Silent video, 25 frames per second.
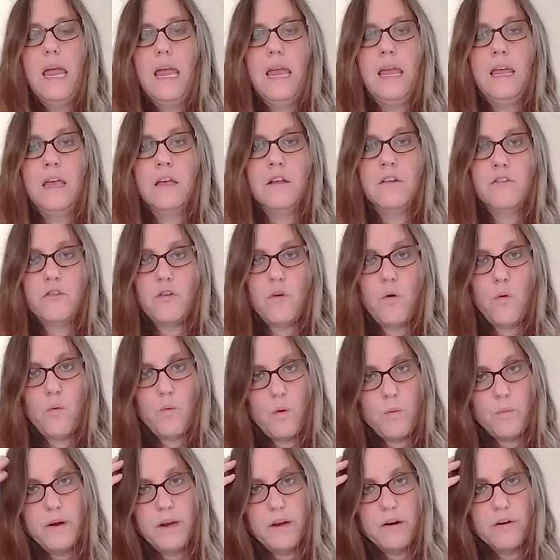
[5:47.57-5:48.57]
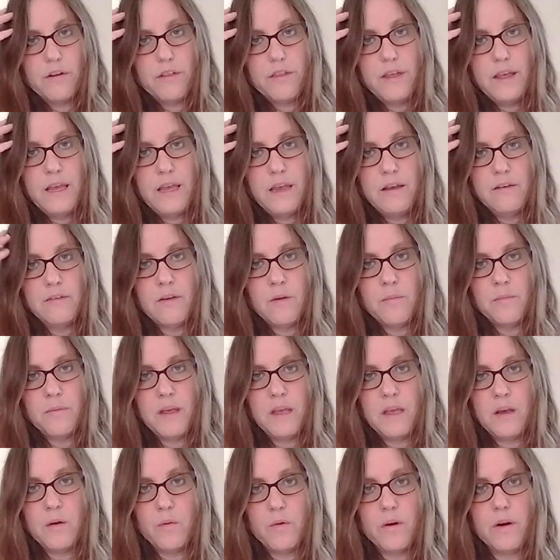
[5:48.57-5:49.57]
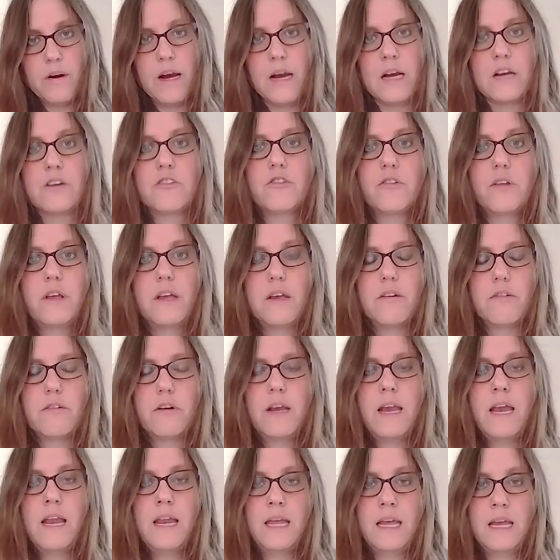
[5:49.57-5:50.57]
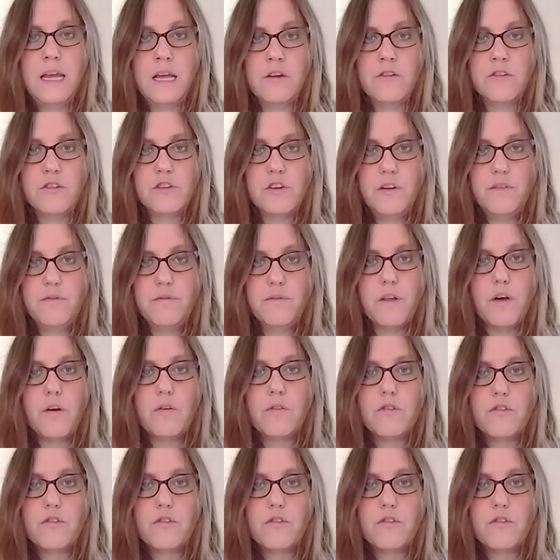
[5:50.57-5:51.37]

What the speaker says: And so when we are thinking something, we're actually creating energy flow.